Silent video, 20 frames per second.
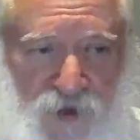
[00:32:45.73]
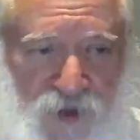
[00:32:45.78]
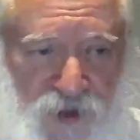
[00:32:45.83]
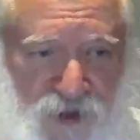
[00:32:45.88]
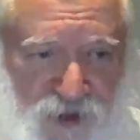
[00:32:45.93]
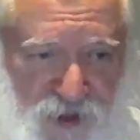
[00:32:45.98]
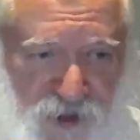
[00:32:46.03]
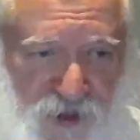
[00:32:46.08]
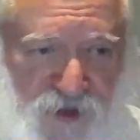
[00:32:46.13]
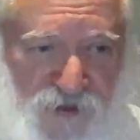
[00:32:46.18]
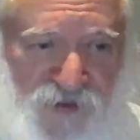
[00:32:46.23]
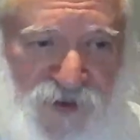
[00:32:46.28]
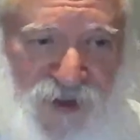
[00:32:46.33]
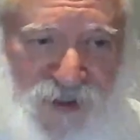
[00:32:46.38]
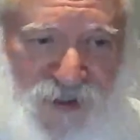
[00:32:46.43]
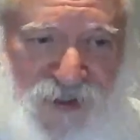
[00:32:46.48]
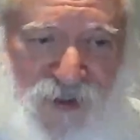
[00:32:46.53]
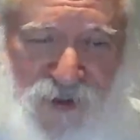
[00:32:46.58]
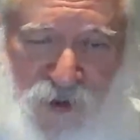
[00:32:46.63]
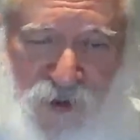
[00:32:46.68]
So the
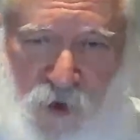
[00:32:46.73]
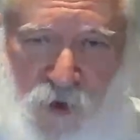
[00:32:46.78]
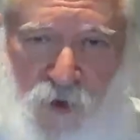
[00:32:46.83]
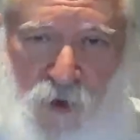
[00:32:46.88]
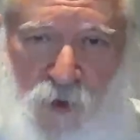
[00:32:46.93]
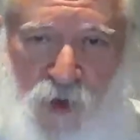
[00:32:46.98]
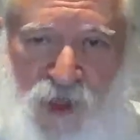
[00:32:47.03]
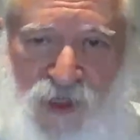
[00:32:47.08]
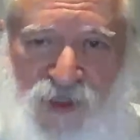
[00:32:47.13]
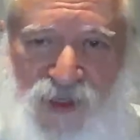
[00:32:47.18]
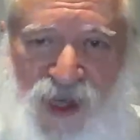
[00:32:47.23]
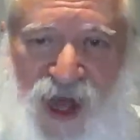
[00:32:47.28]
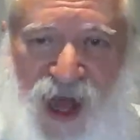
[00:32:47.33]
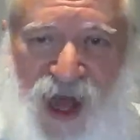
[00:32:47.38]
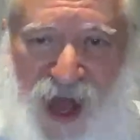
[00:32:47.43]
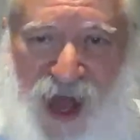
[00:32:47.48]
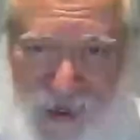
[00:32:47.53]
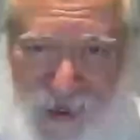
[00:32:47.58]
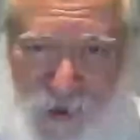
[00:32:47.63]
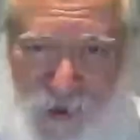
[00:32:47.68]
surface is always
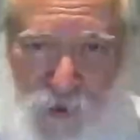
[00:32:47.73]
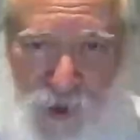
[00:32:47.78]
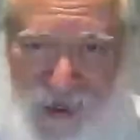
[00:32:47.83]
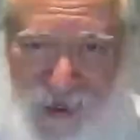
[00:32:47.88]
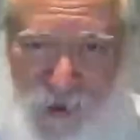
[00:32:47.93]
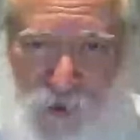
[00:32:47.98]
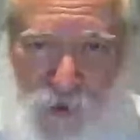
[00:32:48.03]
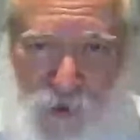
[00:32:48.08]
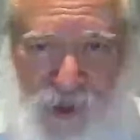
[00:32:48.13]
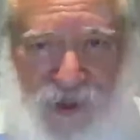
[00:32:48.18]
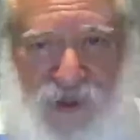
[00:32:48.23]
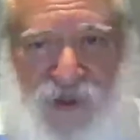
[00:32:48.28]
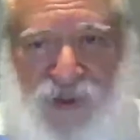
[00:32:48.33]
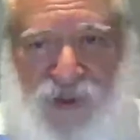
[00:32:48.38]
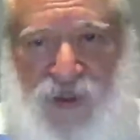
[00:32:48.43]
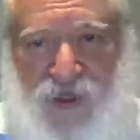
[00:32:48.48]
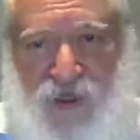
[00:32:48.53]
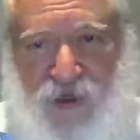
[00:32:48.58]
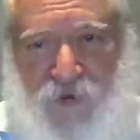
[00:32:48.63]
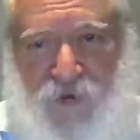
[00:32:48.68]
hiding what
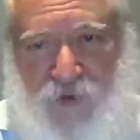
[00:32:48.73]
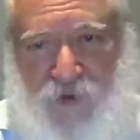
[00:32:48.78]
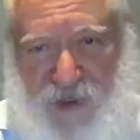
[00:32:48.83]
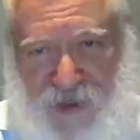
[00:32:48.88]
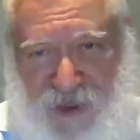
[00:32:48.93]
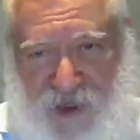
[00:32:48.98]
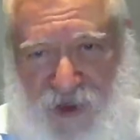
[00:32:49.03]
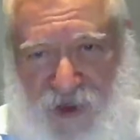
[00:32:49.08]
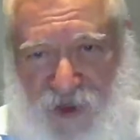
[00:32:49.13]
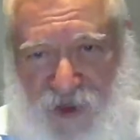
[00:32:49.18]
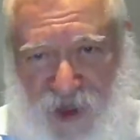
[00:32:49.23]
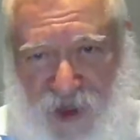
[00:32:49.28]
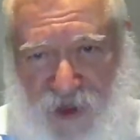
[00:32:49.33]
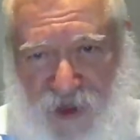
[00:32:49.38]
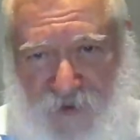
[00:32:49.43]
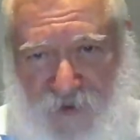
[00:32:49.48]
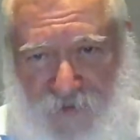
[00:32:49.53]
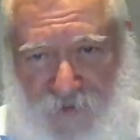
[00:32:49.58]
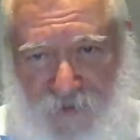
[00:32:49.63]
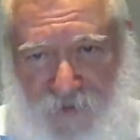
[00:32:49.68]
is beneath
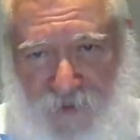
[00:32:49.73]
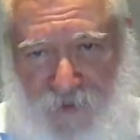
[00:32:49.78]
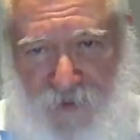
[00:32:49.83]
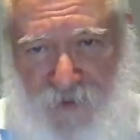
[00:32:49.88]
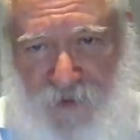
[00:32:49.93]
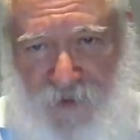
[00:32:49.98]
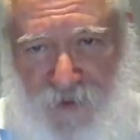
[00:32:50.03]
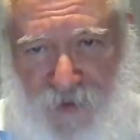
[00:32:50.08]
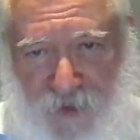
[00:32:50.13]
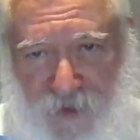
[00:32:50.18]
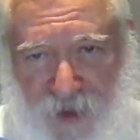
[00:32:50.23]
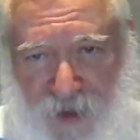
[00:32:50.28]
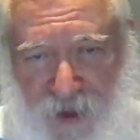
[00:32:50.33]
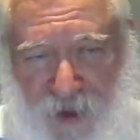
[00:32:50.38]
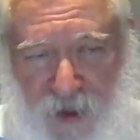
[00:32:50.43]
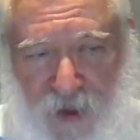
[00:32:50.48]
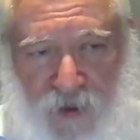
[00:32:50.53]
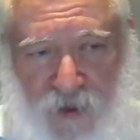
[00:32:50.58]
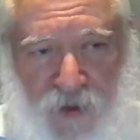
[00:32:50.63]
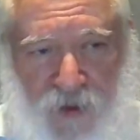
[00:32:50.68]
it.
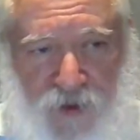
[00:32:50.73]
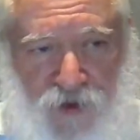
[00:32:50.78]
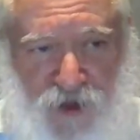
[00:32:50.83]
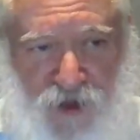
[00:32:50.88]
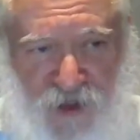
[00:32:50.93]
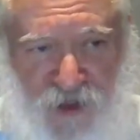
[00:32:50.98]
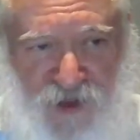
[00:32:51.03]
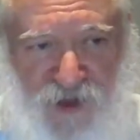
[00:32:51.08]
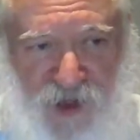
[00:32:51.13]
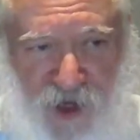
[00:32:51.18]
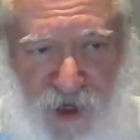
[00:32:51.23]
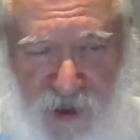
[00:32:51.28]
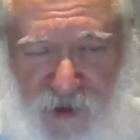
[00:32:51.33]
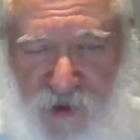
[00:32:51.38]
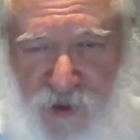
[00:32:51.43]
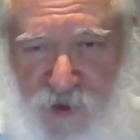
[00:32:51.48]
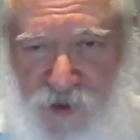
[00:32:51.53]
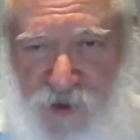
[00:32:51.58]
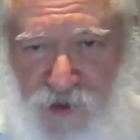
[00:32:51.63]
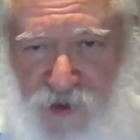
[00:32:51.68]
Just
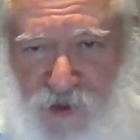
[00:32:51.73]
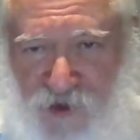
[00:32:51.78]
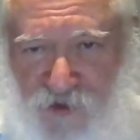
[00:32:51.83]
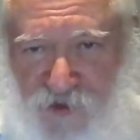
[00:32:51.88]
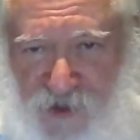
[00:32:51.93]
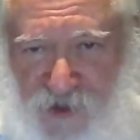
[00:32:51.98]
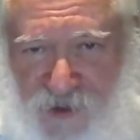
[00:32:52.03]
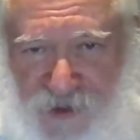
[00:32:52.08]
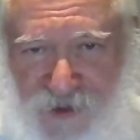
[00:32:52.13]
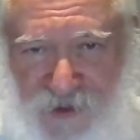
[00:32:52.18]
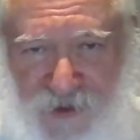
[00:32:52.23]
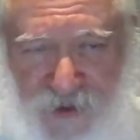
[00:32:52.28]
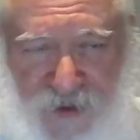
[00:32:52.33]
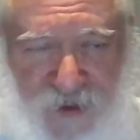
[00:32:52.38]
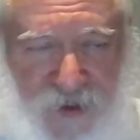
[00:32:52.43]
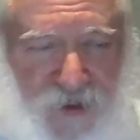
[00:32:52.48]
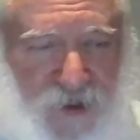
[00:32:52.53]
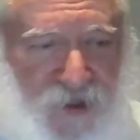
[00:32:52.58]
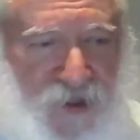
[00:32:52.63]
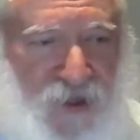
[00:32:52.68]
under the
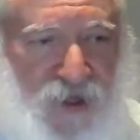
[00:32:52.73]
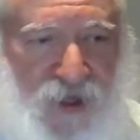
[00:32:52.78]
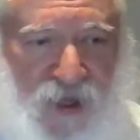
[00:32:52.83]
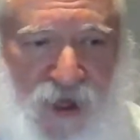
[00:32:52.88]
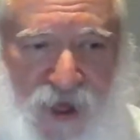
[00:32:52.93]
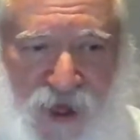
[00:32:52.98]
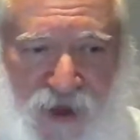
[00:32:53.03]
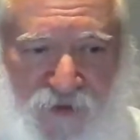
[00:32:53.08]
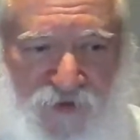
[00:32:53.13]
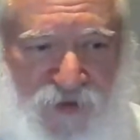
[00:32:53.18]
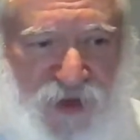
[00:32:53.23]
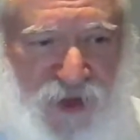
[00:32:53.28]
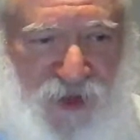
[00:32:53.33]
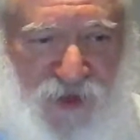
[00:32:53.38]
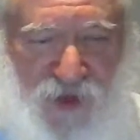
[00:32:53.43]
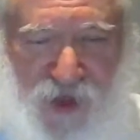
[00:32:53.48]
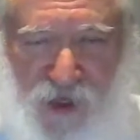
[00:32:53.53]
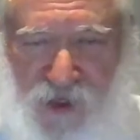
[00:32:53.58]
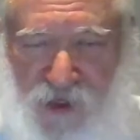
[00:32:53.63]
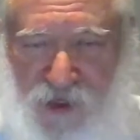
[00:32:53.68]
surface,
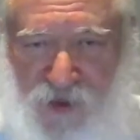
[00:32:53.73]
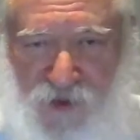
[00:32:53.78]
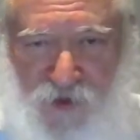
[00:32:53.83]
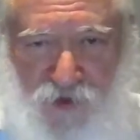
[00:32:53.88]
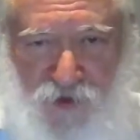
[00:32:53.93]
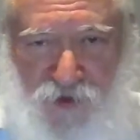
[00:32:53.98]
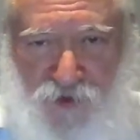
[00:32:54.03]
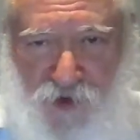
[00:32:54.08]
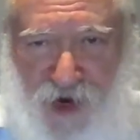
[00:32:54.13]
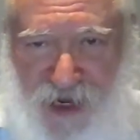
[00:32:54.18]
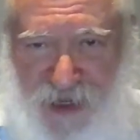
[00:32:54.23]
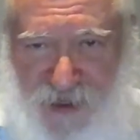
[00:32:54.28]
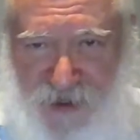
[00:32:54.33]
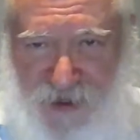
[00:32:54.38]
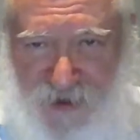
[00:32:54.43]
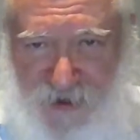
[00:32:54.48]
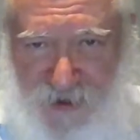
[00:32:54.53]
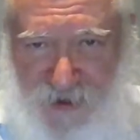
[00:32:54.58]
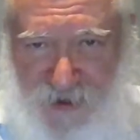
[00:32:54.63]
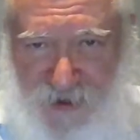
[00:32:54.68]
everything is
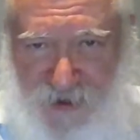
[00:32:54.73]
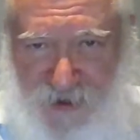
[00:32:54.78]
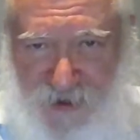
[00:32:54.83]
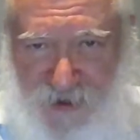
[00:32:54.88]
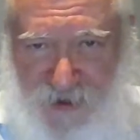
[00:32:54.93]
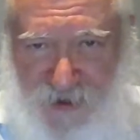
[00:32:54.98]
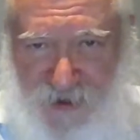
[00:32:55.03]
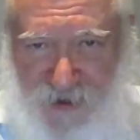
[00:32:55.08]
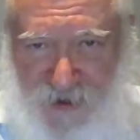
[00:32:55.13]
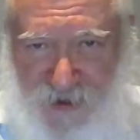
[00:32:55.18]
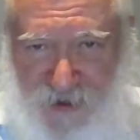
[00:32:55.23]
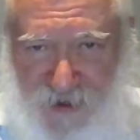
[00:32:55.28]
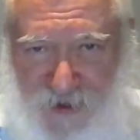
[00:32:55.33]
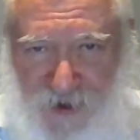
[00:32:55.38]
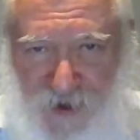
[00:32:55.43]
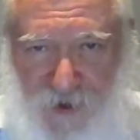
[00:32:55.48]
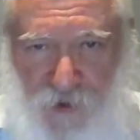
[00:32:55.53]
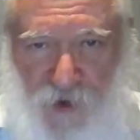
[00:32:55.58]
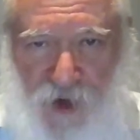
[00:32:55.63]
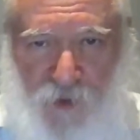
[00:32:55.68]
great.
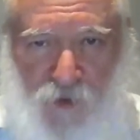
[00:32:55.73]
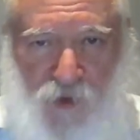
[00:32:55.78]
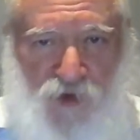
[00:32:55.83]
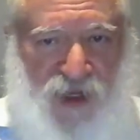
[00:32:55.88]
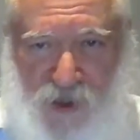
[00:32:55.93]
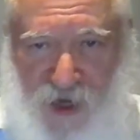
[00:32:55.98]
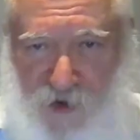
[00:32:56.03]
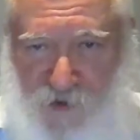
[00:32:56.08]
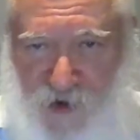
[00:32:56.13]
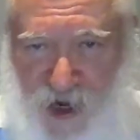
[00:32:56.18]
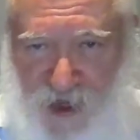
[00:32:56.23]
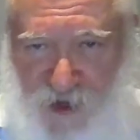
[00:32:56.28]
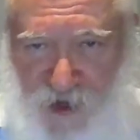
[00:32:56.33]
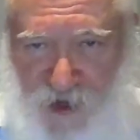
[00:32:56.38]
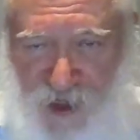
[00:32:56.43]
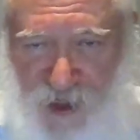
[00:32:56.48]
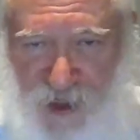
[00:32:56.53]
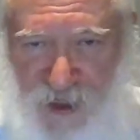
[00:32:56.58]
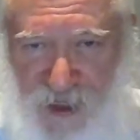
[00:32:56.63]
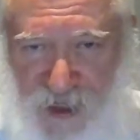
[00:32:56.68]
We're moving
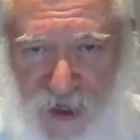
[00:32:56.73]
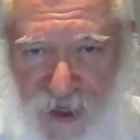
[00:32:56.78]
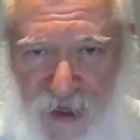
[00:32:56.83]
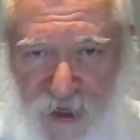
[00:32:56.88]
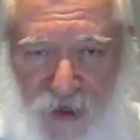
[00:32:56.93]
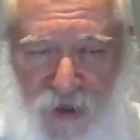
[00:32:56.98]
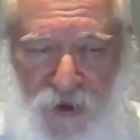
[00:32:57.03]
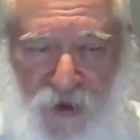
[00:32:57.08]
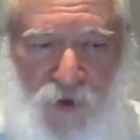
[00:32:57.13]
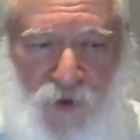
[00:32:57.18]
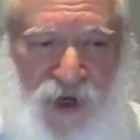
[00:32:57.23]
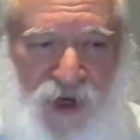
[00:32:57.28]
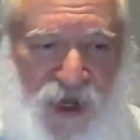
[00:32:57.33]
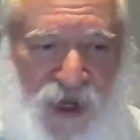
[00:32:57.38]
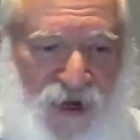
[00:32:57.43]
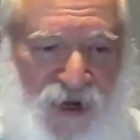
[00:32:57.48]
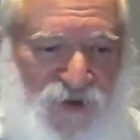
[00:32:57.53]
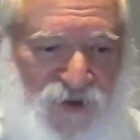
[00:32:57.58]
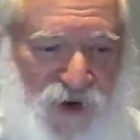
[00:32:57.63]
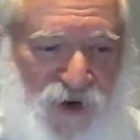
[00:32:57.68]
direction.
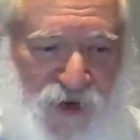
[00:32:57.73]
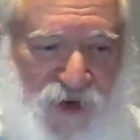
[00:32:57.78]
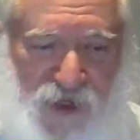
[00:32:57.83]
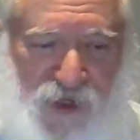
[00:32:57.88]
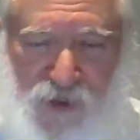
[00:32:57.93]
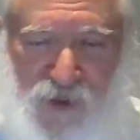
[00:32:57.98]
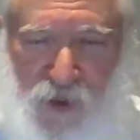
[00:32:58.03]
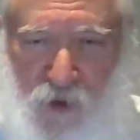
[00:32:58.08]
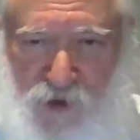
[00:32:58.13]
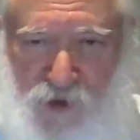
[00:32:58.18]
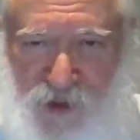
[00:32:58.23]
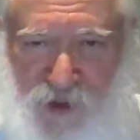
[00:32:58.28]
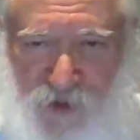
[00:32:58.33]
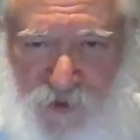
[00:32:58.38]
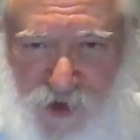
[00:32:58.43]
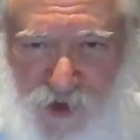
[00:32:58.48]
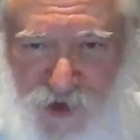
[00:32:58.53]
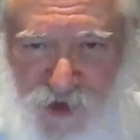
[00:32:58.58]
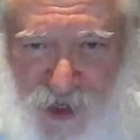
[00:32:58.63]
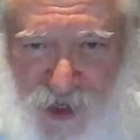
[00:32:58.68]
We're getting very
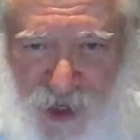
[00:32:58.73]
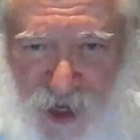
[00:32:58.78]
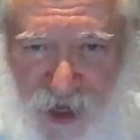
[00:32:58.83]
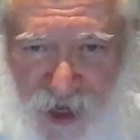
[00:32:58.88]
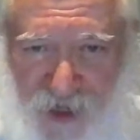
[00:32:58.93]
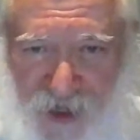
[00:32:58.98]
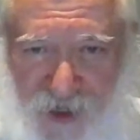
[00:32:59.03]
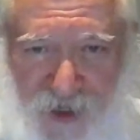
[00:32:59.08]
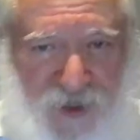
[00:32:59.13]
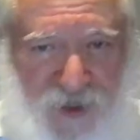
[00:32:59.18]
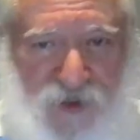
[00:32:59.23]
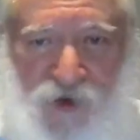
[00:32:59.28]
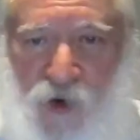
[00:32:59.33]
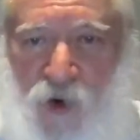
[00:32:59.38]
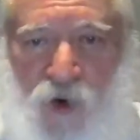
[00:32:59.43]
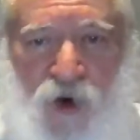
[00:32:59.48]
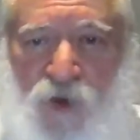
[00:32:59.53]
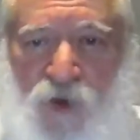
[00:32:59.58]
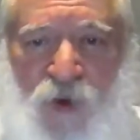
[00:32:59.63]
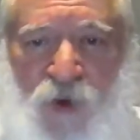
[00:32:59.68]
close to Mashiach.
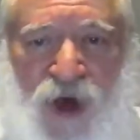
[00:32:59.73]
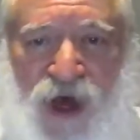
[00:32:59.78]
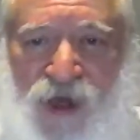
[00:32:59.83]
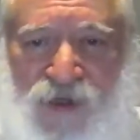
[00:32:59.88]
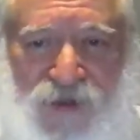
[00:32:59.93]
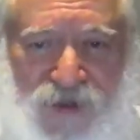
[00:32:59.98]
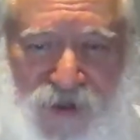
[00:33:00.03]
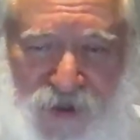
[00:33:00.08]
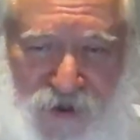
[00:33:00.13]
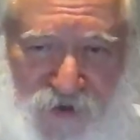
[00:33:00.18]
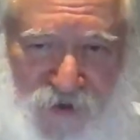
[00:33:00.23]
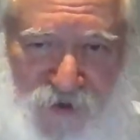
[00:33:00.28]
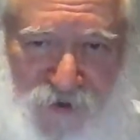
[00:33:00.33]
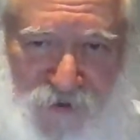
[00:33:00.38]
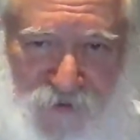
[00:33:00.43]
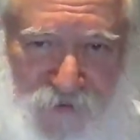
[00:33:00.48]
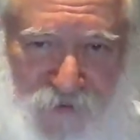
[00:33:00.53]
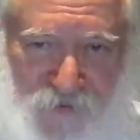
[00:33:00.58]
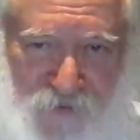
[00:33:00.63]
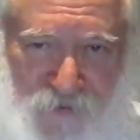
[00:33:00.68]
It's all
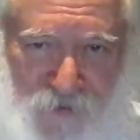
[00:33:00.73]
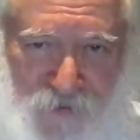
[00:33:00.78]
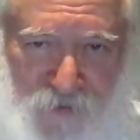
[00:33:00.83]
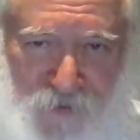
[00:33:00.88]
positive.